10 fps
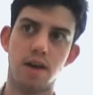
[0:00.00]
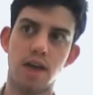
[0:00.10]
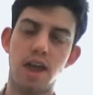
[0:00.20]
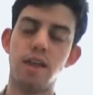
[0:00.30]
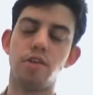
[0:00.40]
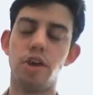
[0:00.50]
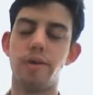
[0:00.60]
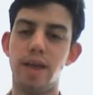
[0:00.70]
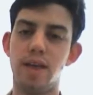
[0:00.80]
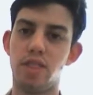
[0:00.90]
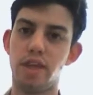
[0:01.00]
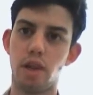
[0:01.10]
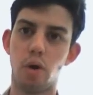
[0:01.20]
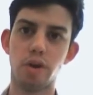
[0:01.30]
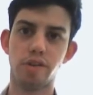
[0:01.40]
It is going to be the
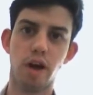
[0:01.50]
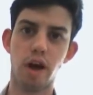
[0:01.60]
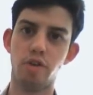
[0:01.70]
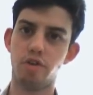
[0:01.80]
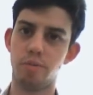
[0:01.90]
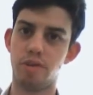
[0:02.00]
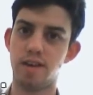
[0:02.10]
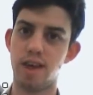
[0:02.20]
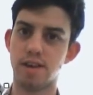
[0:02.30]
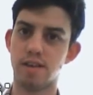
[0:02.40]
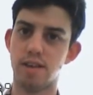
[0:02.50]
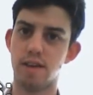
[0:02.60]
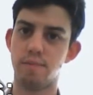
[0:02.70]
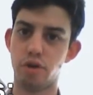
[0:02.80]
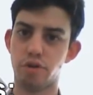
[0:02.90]
longest 100%
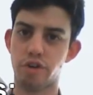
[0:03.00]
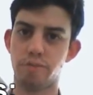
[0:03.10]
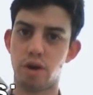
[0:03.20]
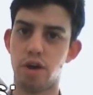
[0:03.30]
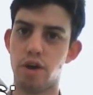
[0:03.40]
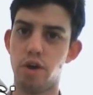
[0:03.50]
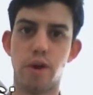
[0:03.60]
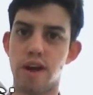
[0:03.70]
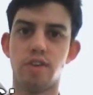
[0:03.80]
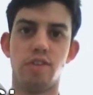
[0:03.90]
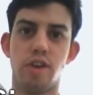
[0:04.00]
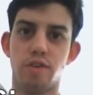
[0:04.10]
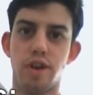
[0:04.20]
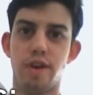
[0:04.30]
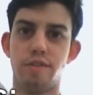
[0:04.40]
progress bar you'll ever see in
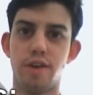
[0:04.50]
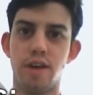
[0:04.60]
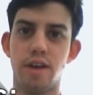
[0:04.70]
your life.